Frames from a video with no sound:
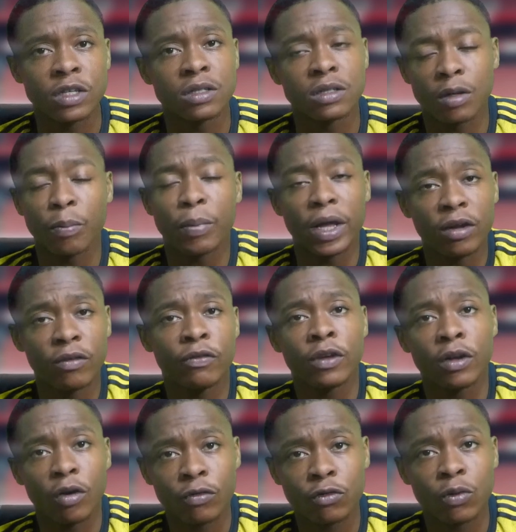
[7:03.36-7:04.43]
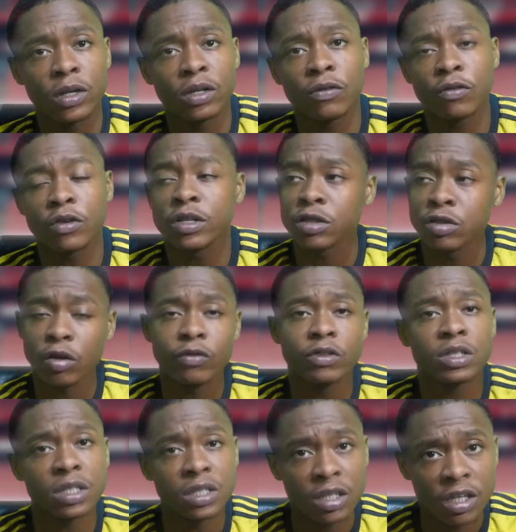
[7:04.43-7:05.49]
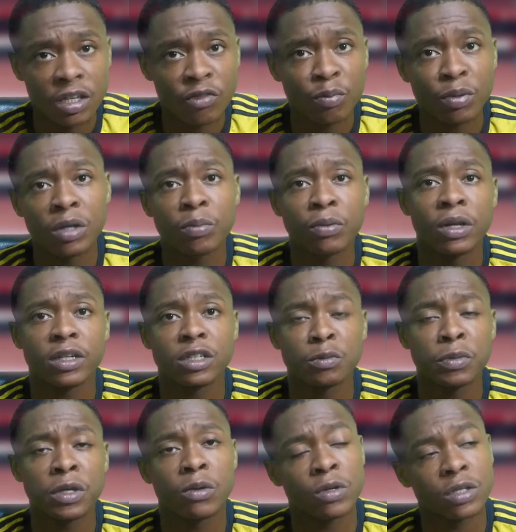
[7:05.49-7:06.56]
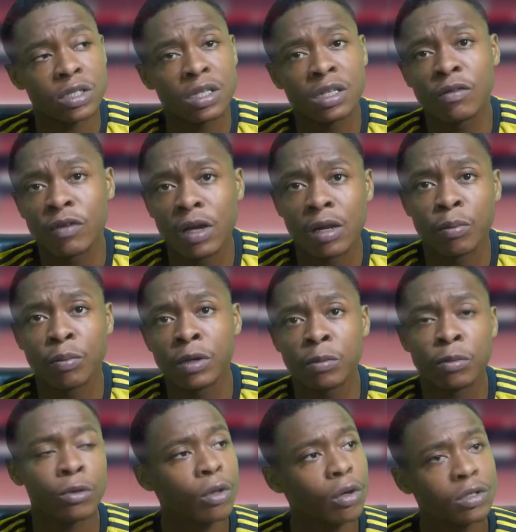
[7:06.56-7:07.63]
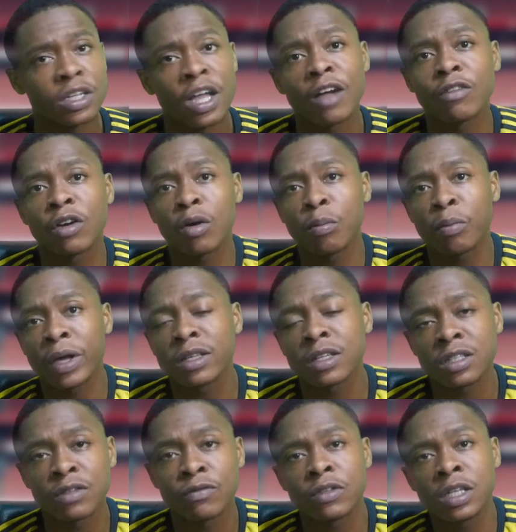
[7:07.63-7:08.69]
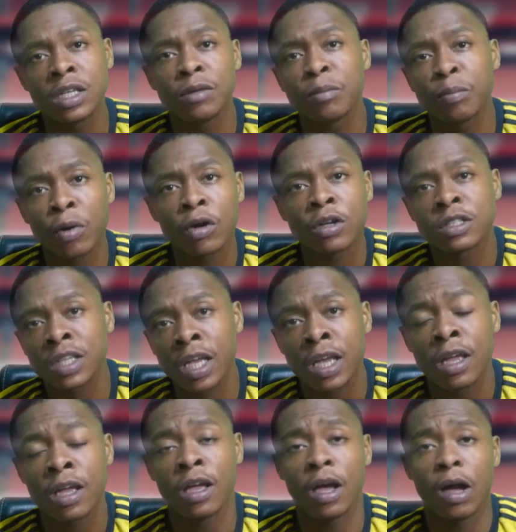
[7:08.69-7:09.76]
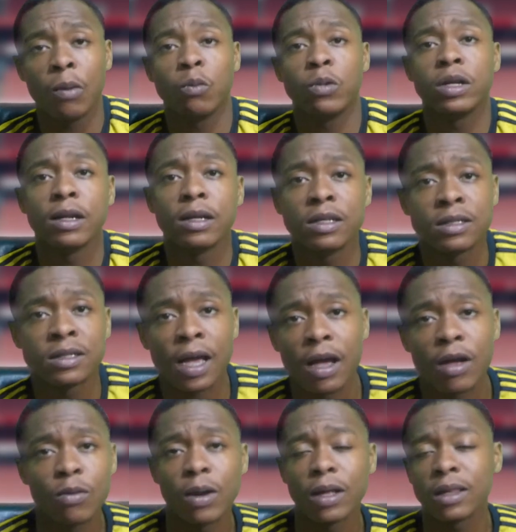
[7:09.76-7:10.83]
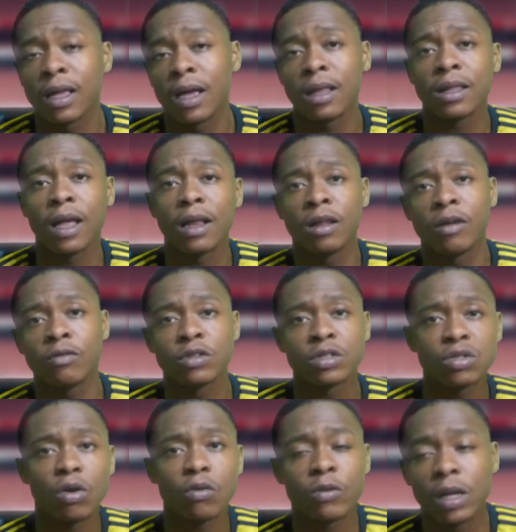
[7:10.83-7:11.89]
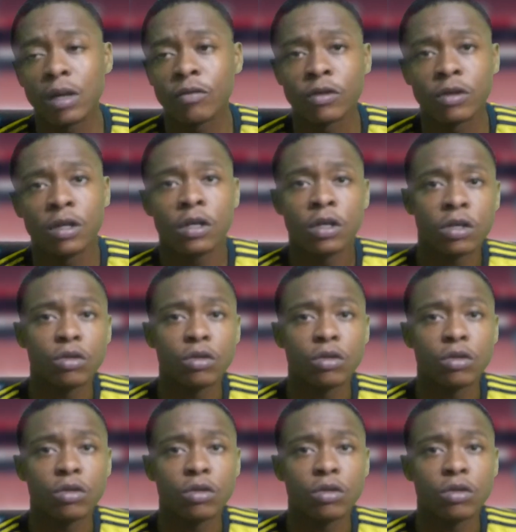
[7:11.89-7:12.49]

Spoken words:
23s is obviously to give people experience, to develop people, not to have a competitive team per se and win a league title at that level. It's not relevant.